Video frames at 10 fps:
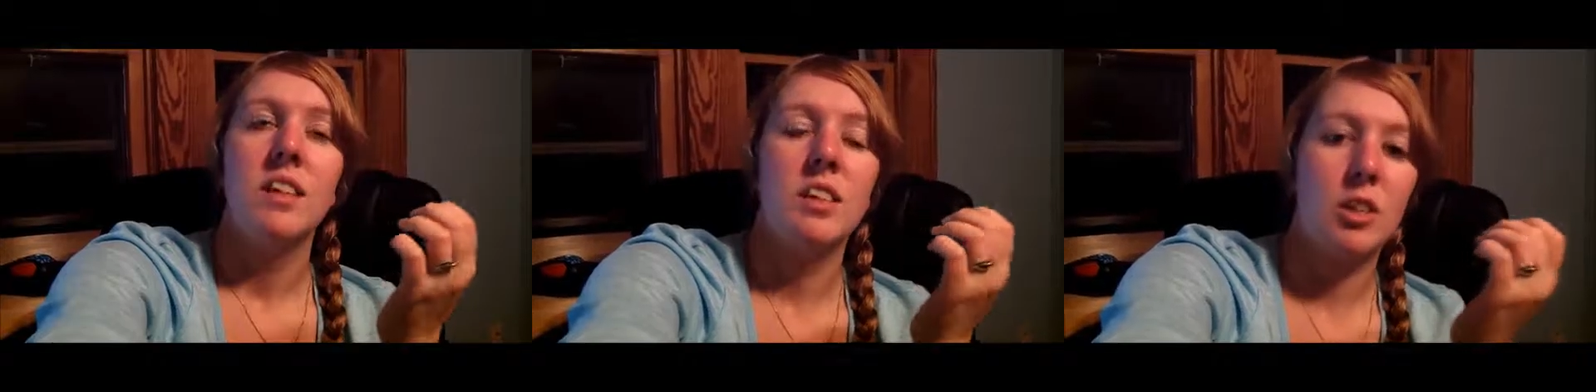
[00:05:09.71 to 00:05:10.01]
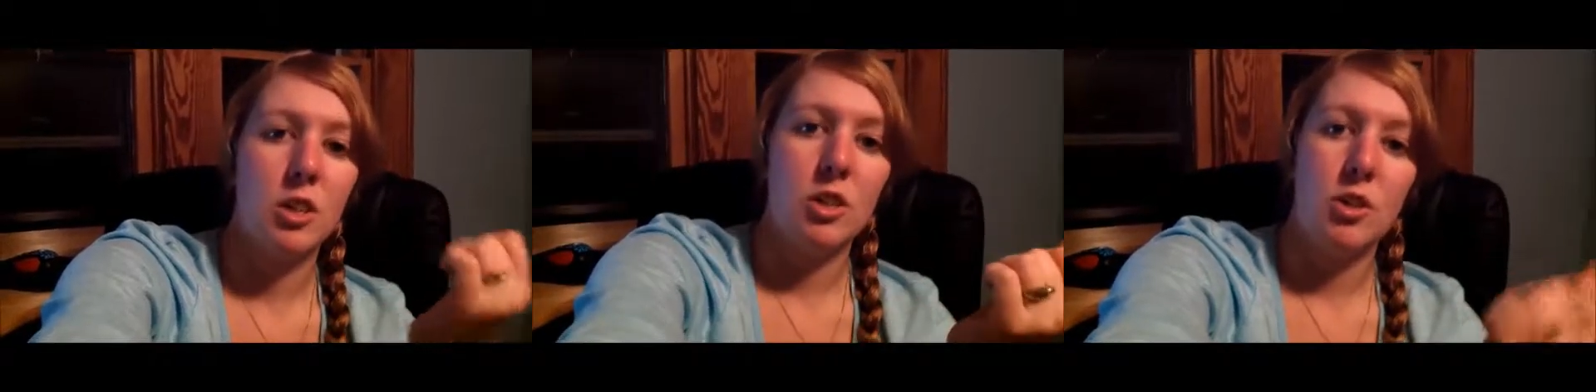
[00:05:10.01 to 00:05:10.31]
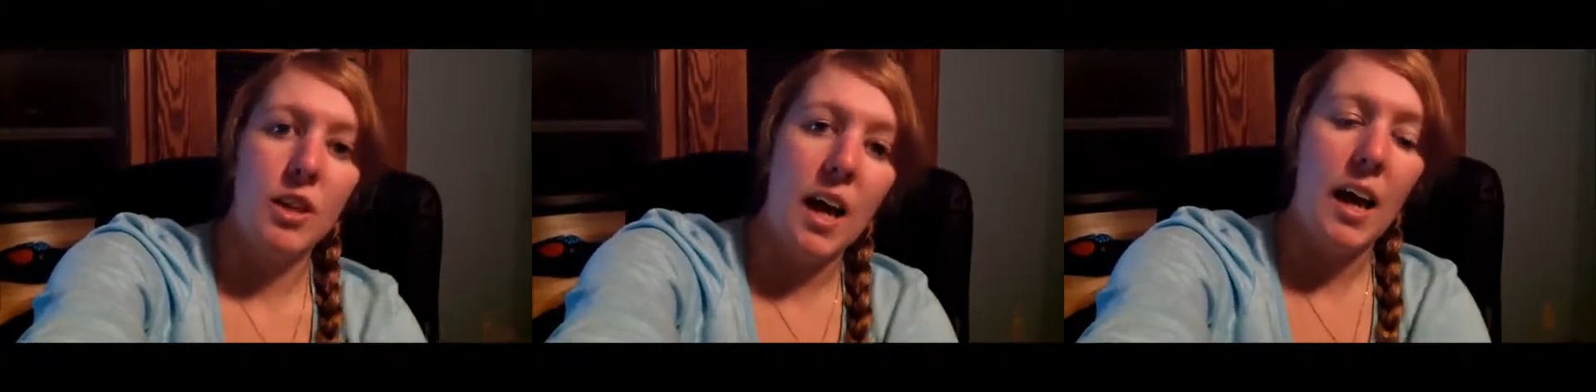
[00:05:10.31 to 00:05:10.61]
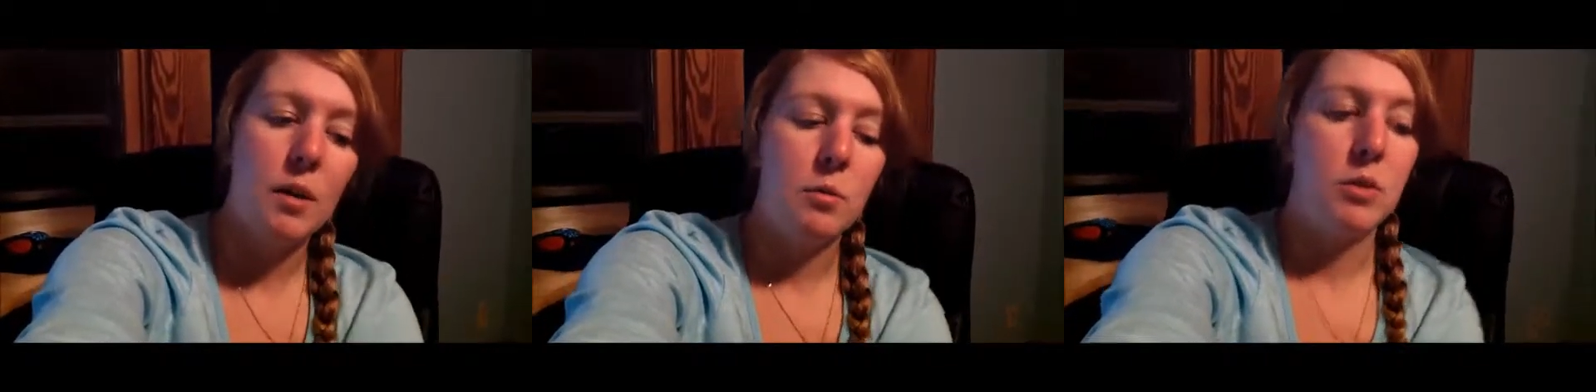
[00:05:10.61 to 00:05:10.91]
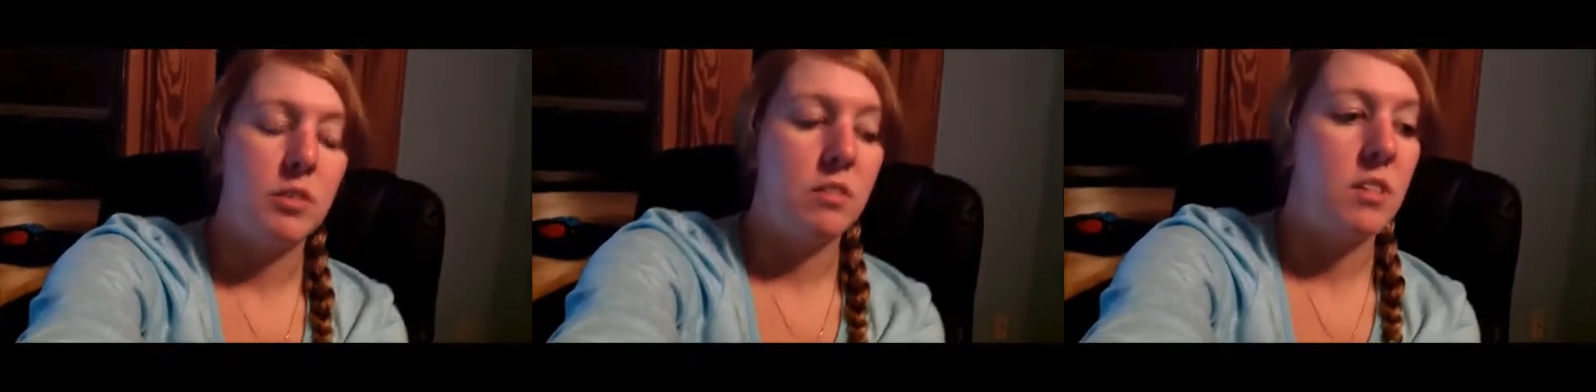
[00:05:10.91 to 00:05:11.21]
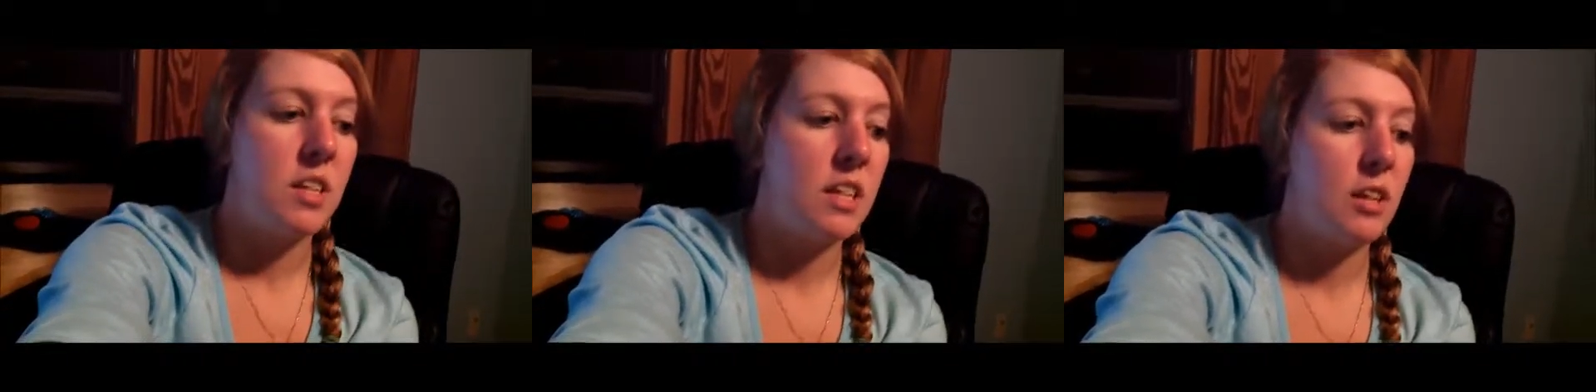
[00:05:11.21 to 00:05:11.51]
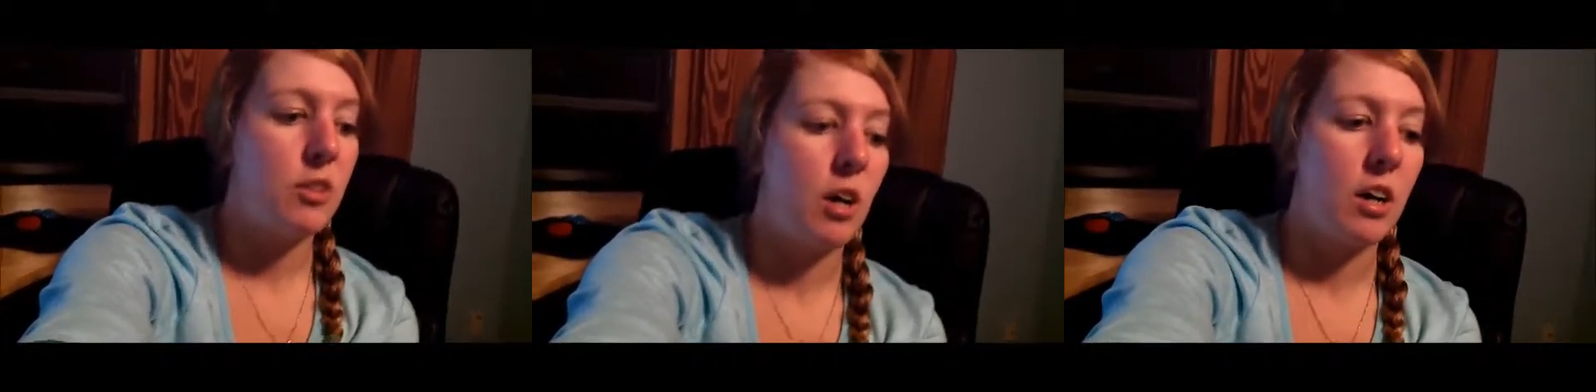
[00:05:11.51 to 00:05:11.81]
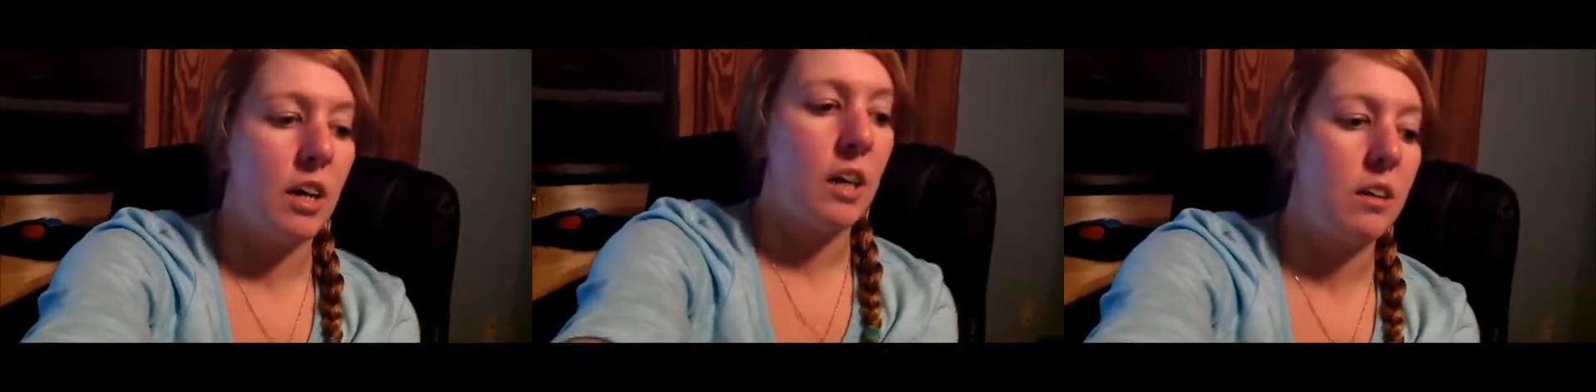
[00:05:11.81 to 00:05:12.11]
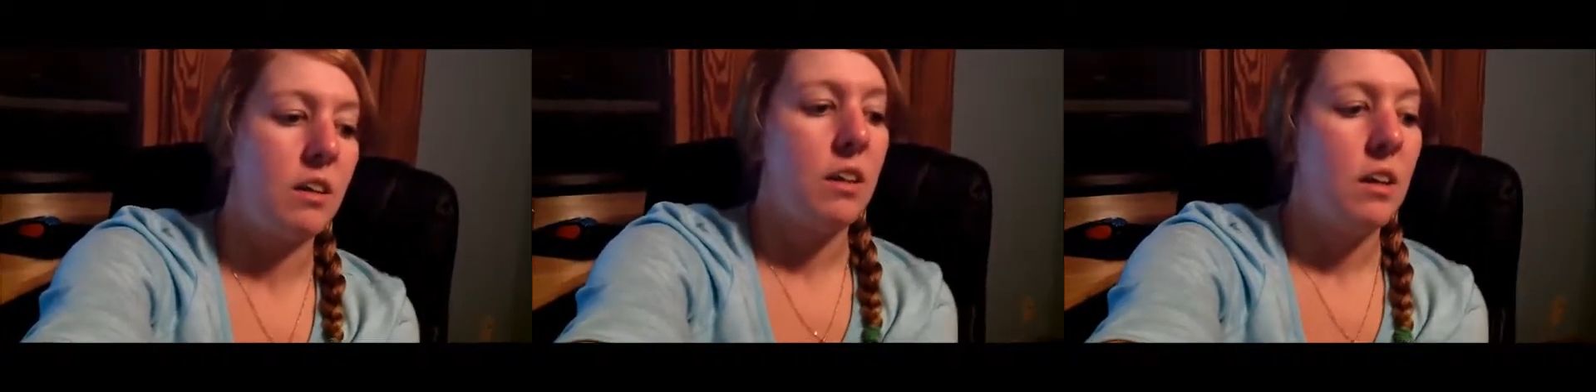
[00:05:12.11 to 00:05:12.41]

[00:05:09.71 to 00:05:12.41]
and the girl and her dad were sitting there talking